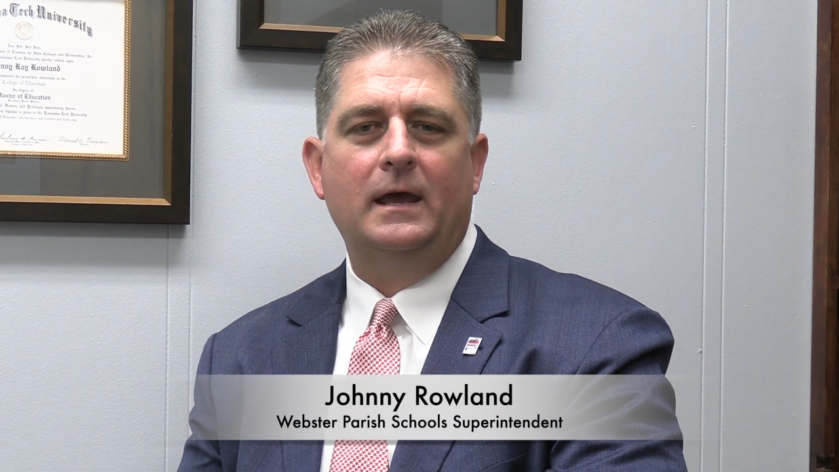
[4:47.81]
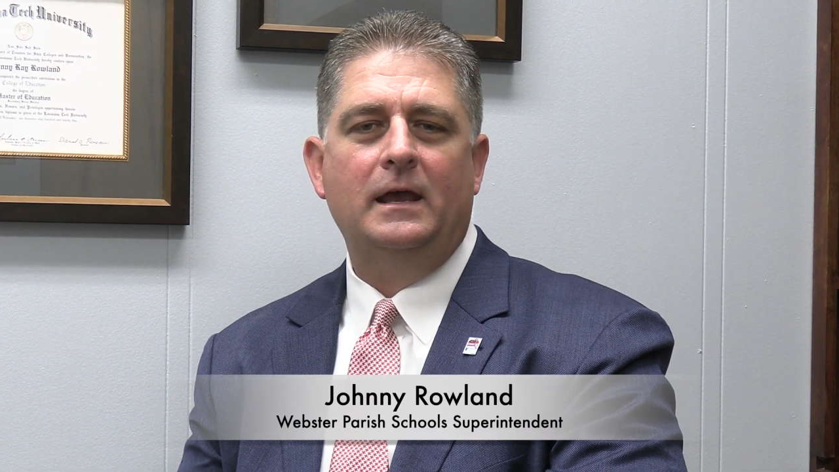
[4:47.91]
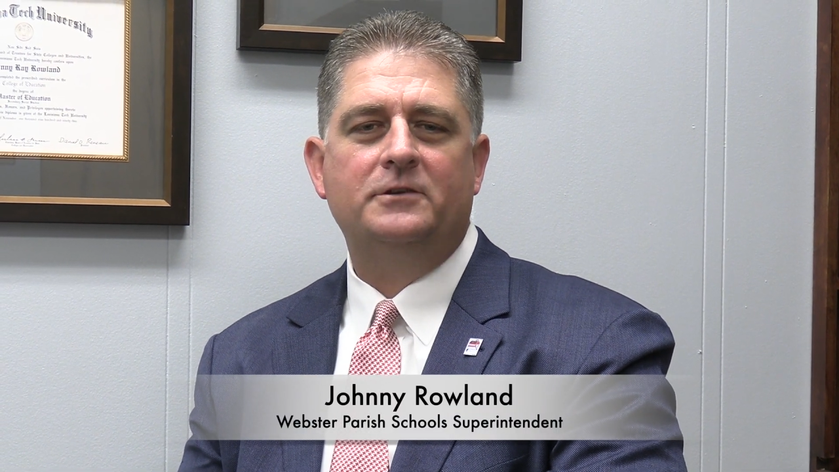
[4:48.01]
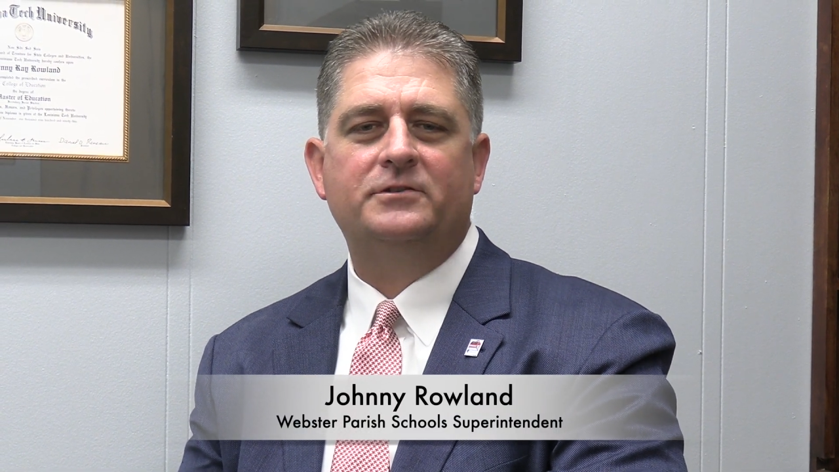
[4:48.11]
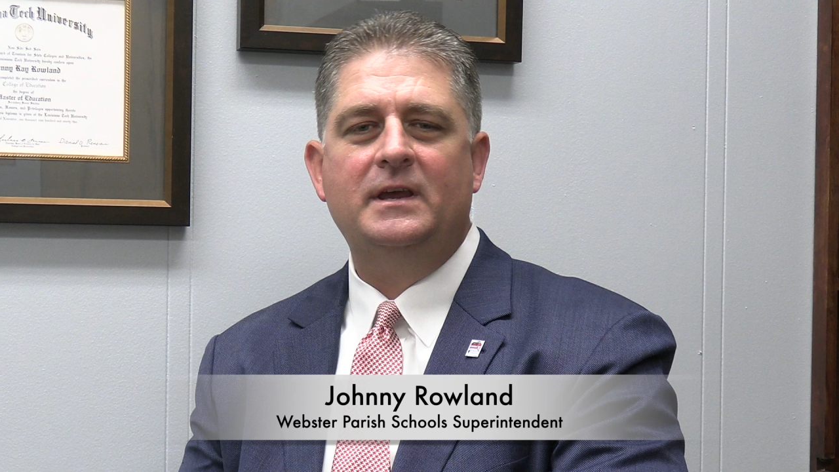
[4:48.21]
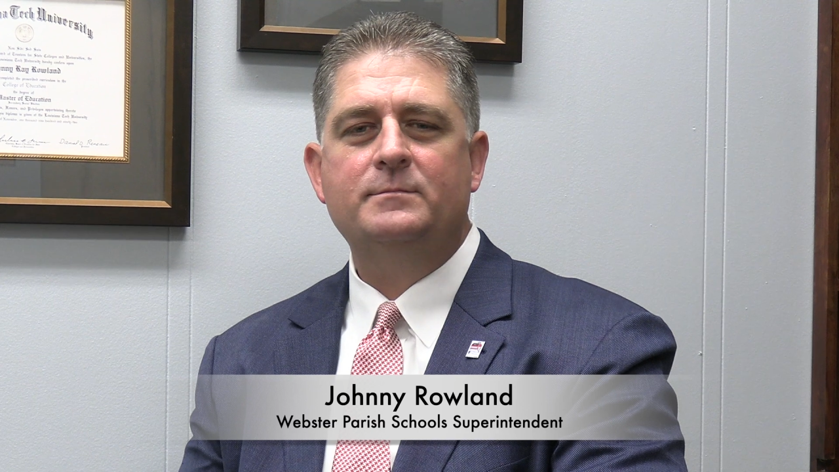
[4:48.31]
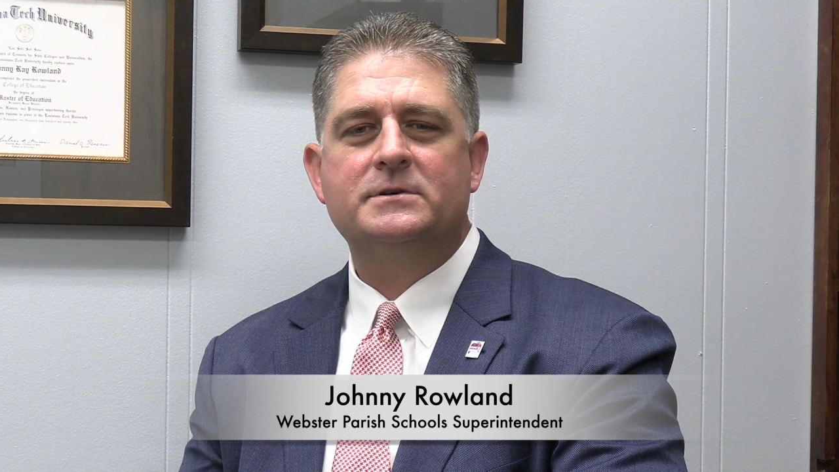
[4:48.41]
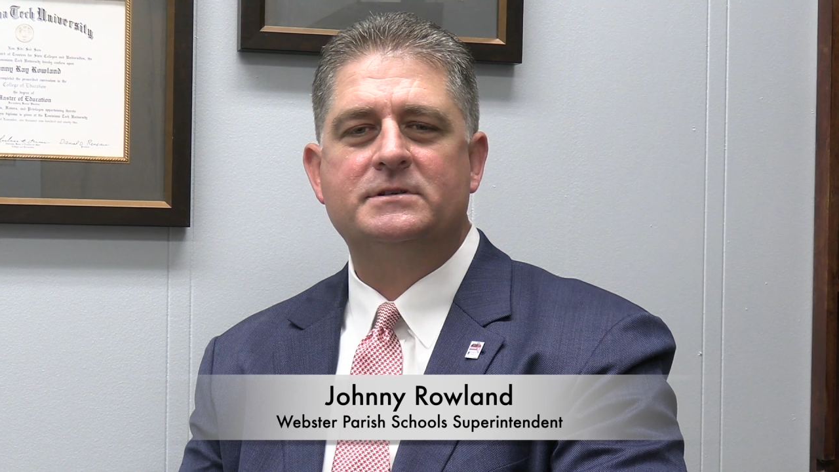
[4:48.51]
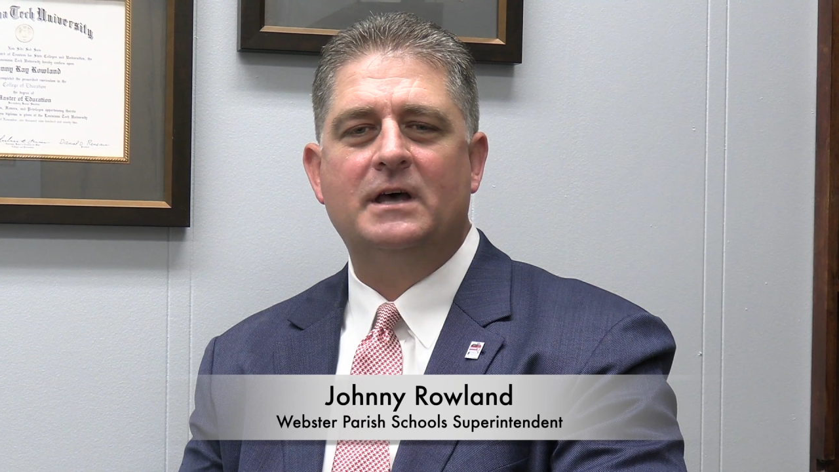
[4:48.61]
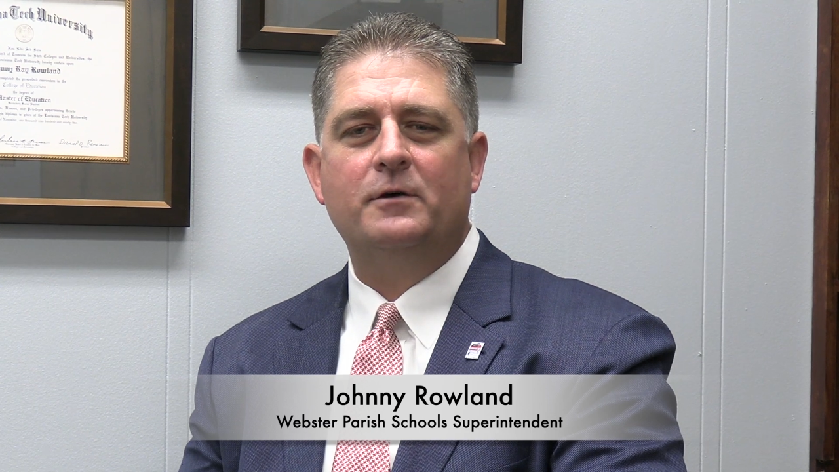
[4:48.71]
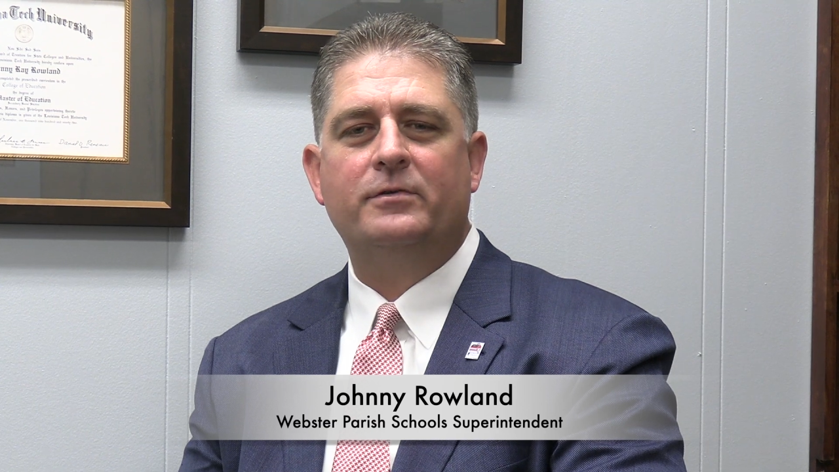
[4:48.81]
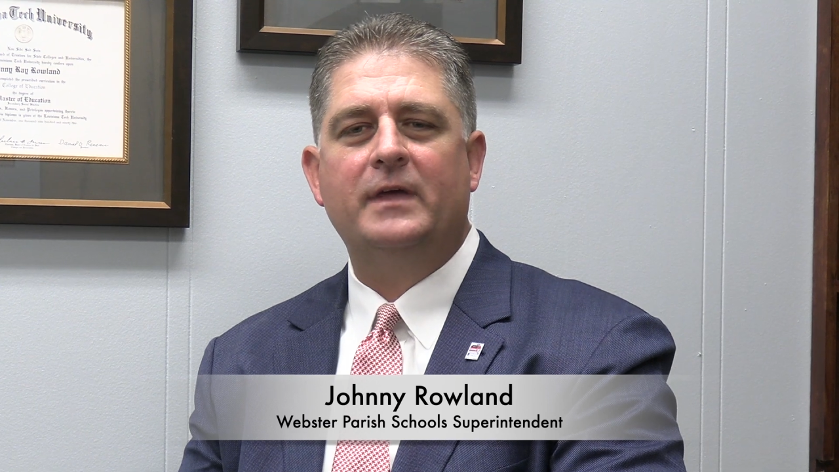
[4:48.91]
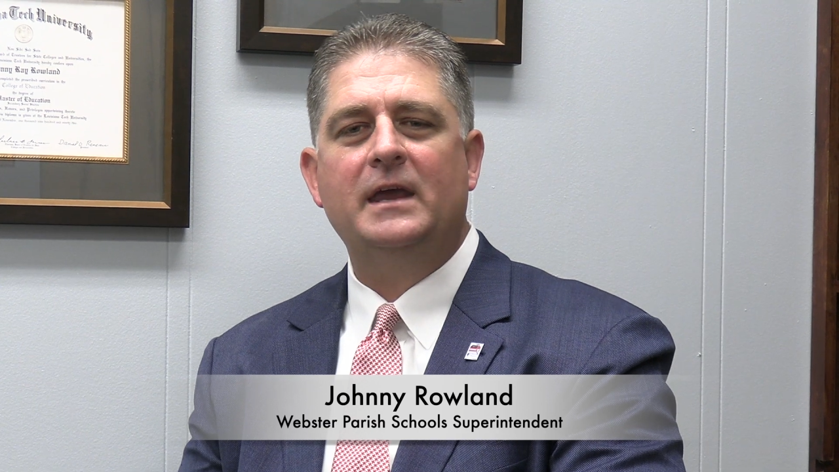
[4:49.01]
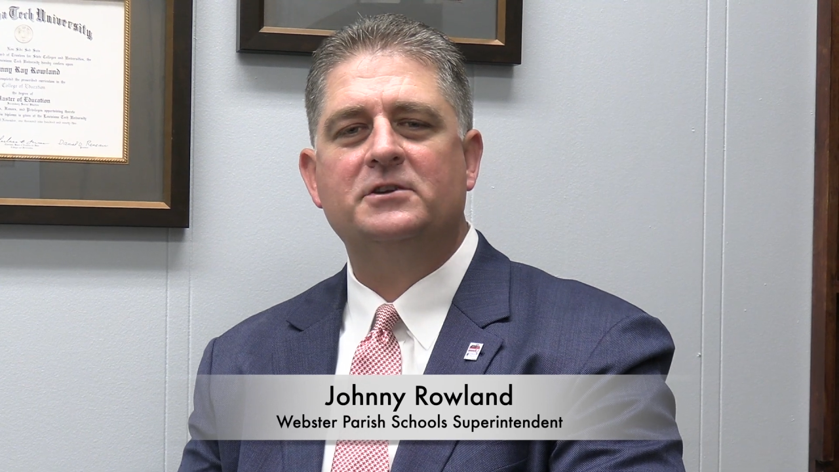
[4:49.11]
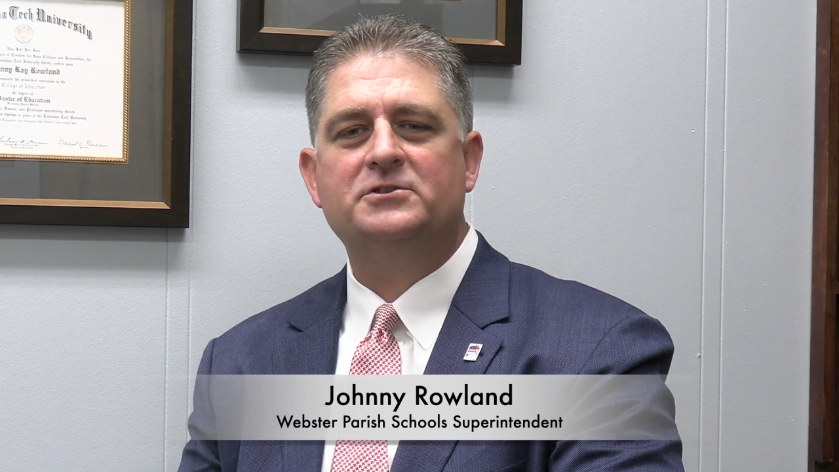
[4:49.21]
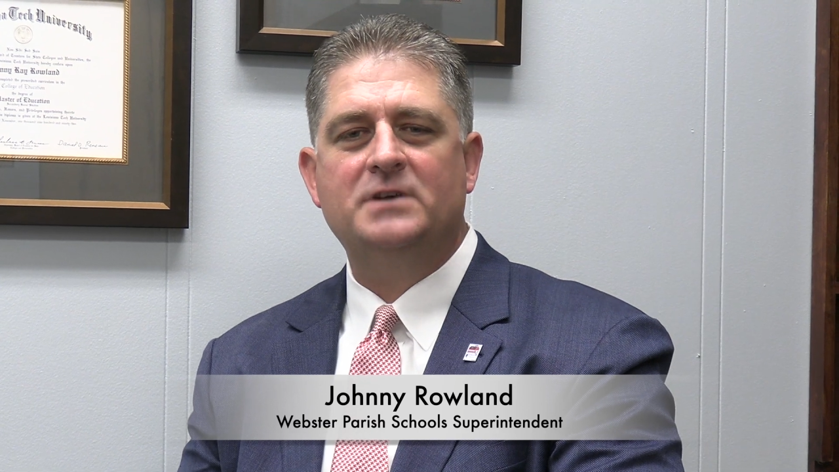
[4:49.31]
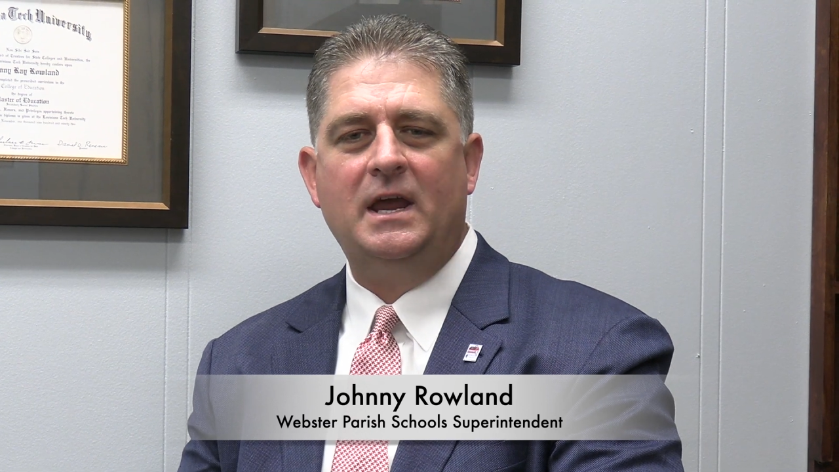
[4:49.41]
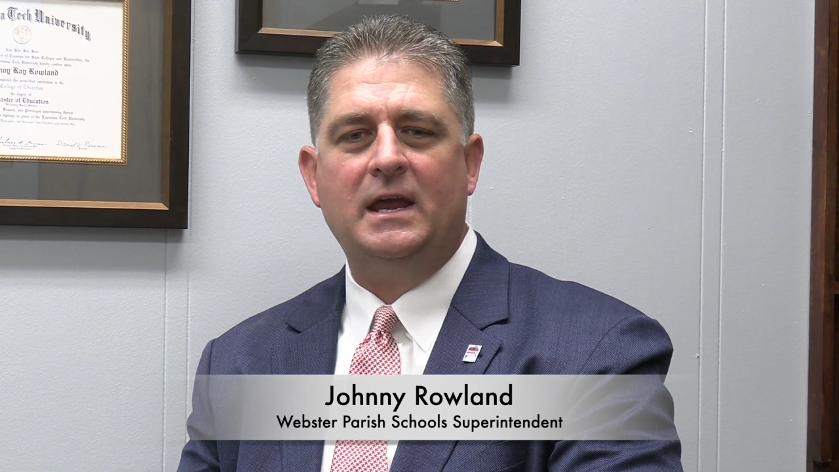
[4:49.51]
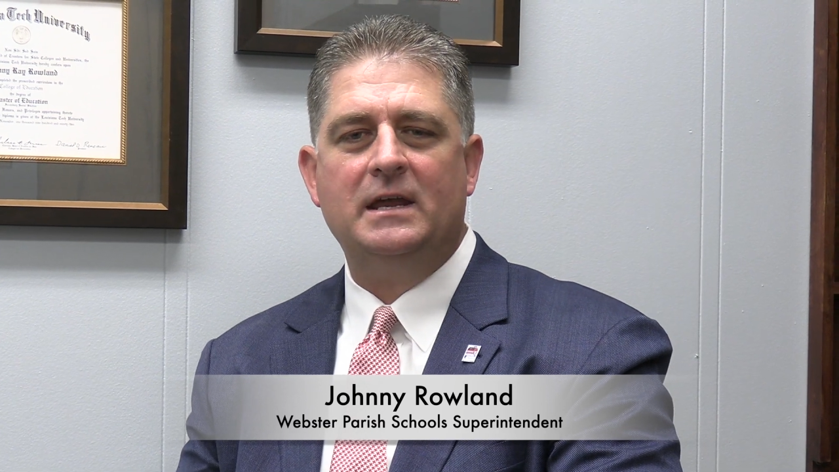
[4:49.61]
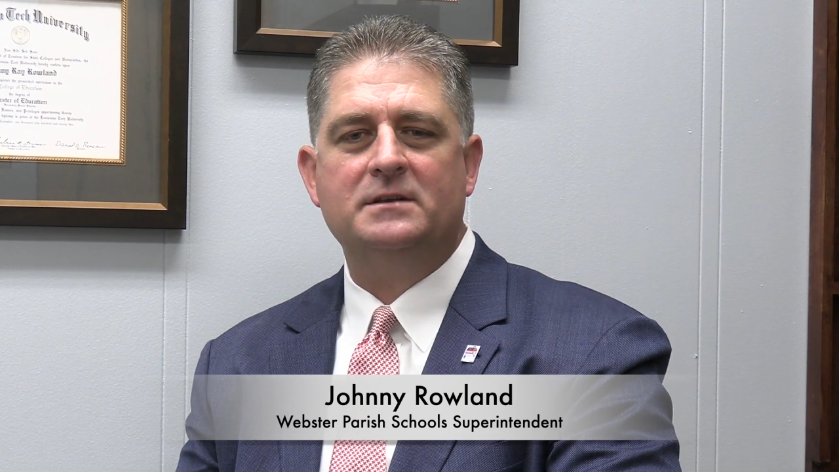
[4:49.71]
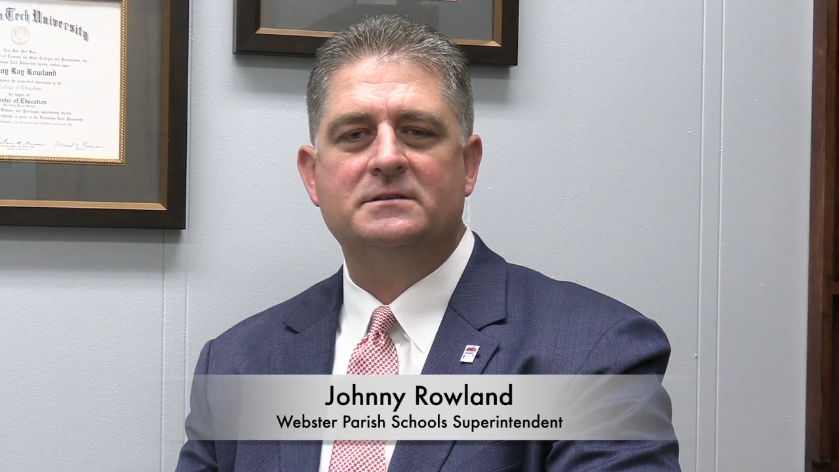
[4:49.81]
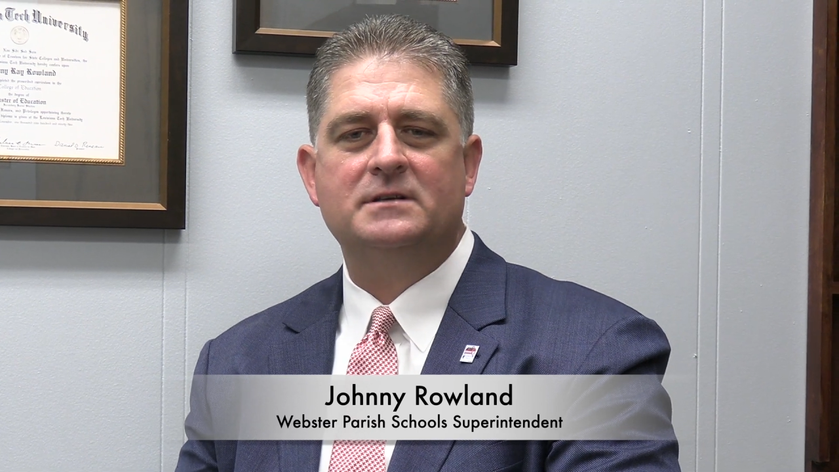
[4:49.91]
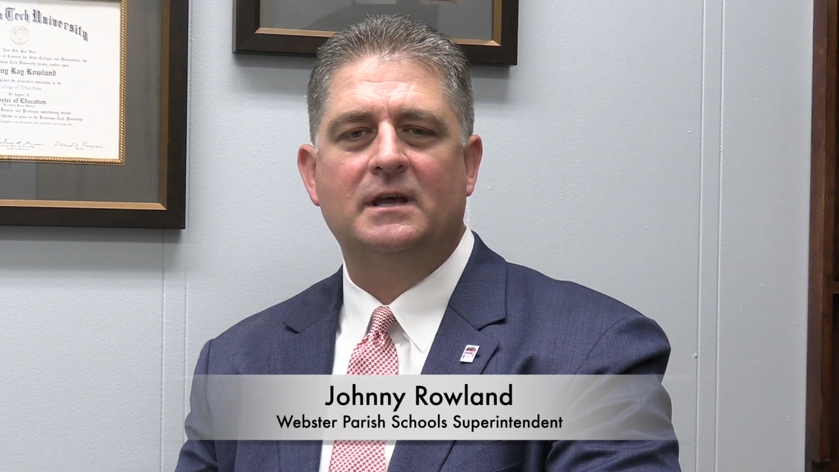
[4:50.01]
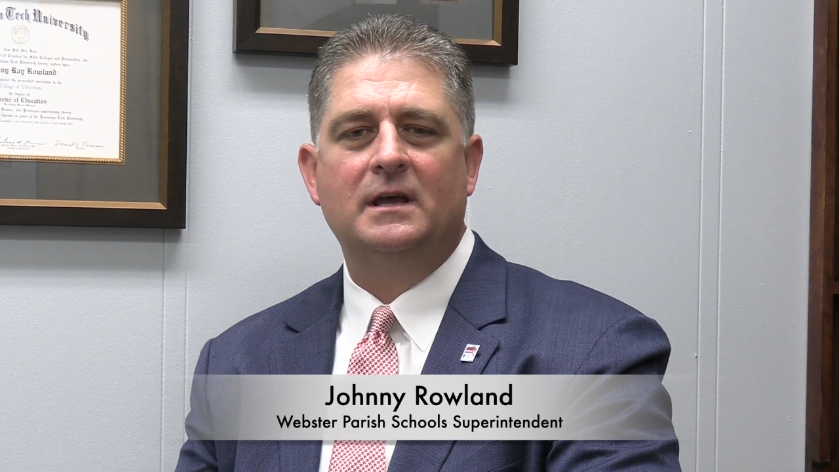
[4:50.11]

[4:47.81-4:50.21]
it seemed as though things changed